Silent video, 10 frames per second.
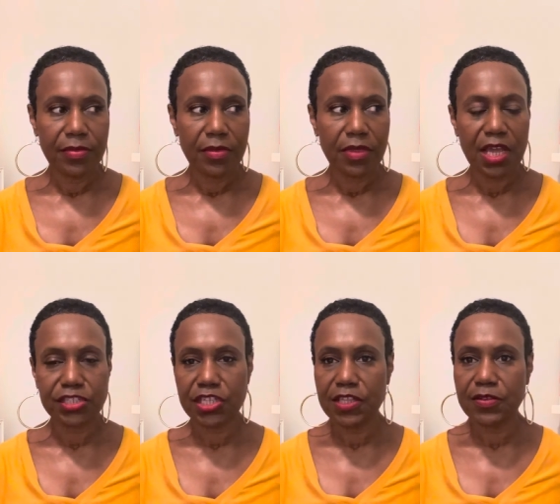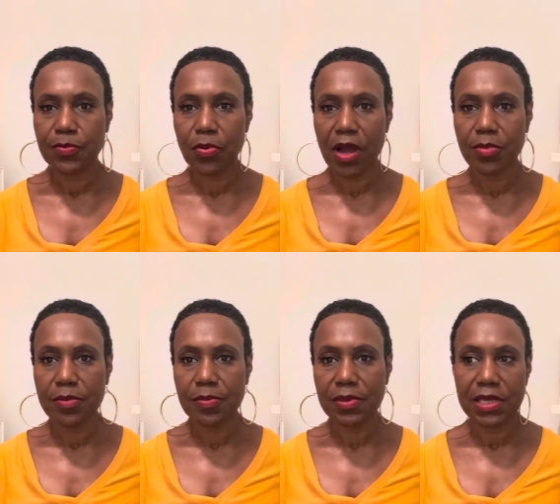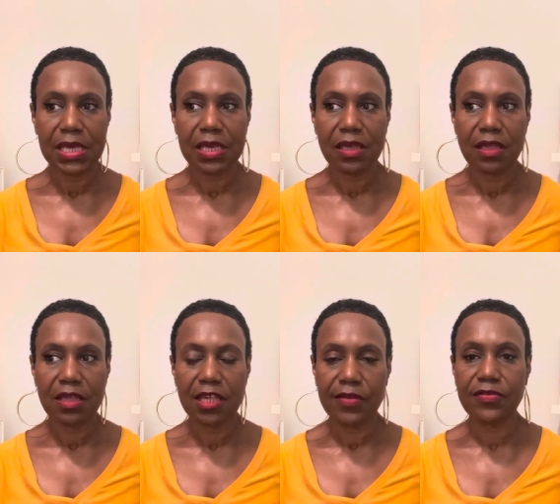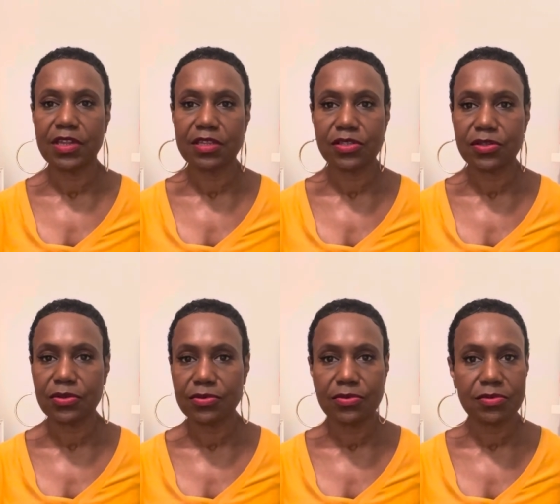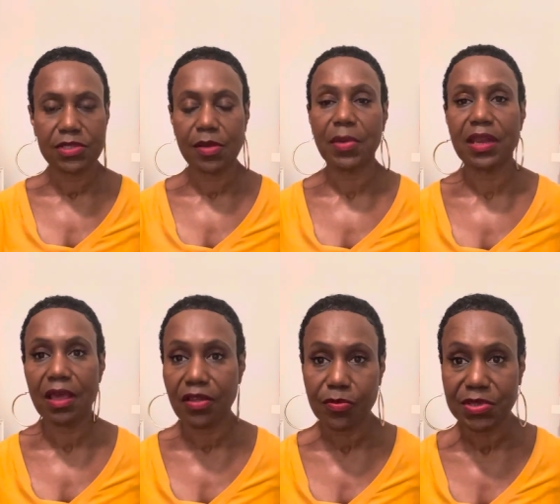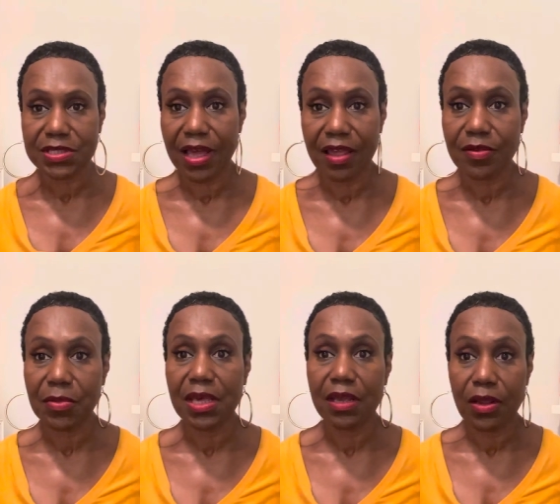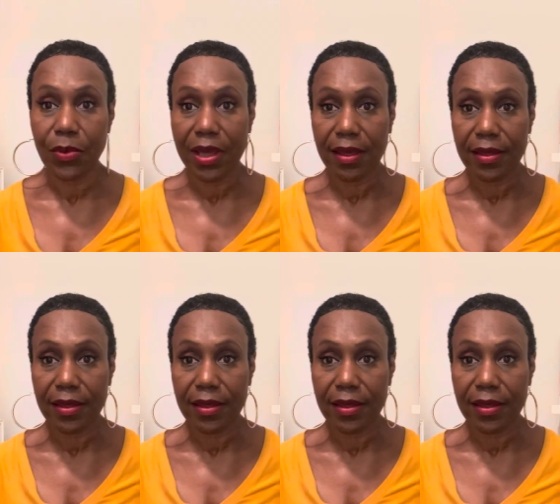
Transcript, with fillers: that she's probably giving it to somebody else besides me anyway.